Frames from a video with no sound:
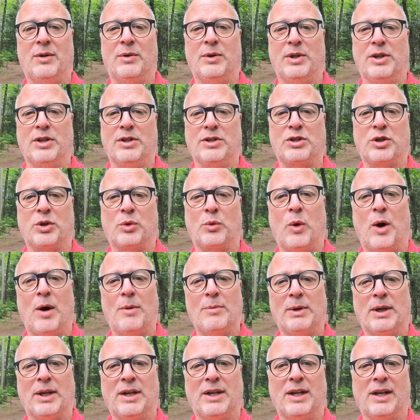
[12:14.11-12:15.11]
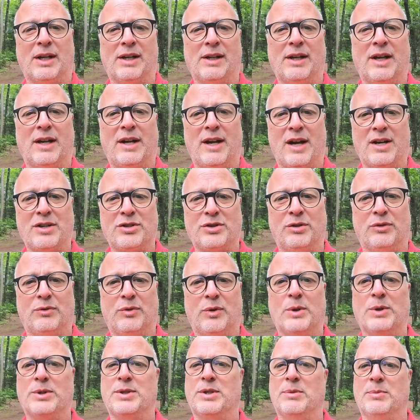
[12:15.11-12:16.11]
within the Chequamegon Nicolet
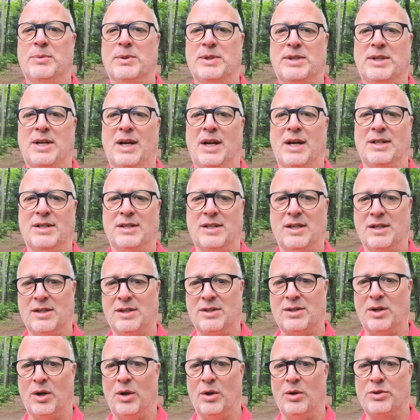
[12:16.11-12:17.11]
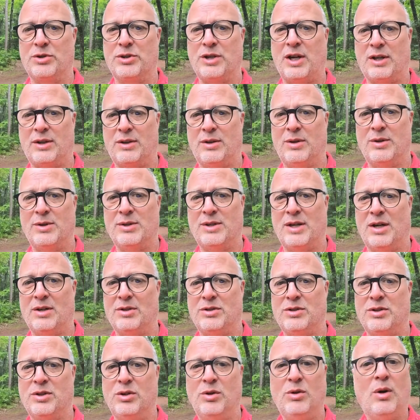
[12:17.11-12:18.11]
National Forest in Wisconsin. So check
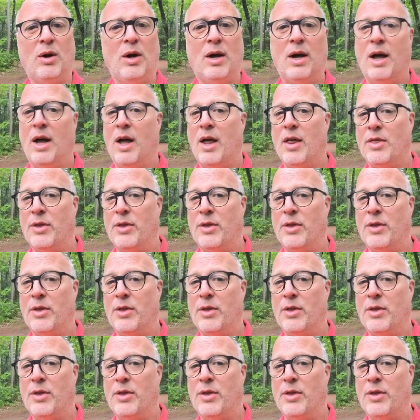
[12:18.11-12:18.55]
those out too.